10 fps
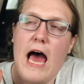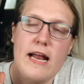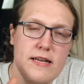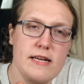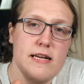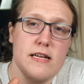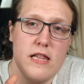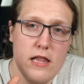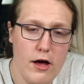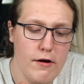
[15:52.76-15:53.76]
didn't
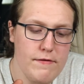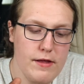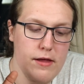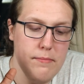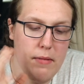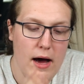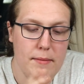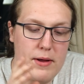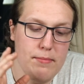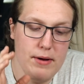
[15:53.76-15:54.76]
love the
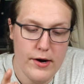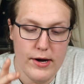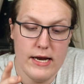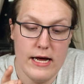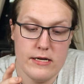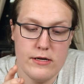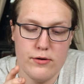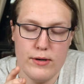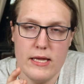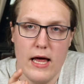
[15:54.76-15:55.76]
mime and marionette
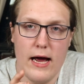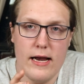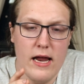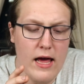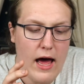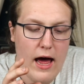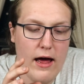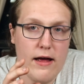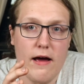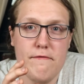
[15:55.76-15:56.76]
storyline.
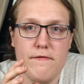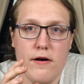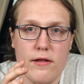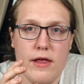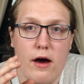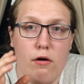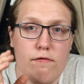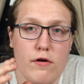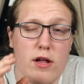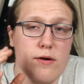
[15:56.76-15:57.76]
I felt that
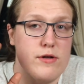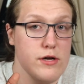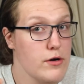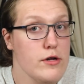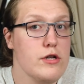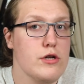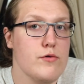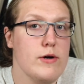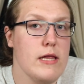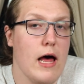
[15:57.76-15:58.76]
overall it was a good
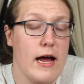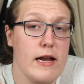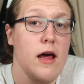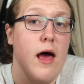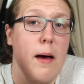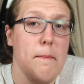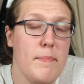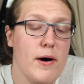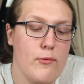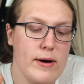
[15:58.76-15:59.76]
storyline,
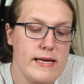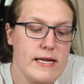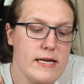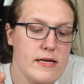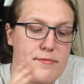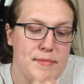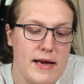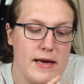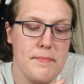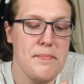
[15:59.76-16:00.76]
but what needed to
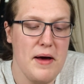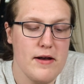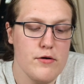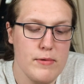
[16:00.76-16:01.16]
make it better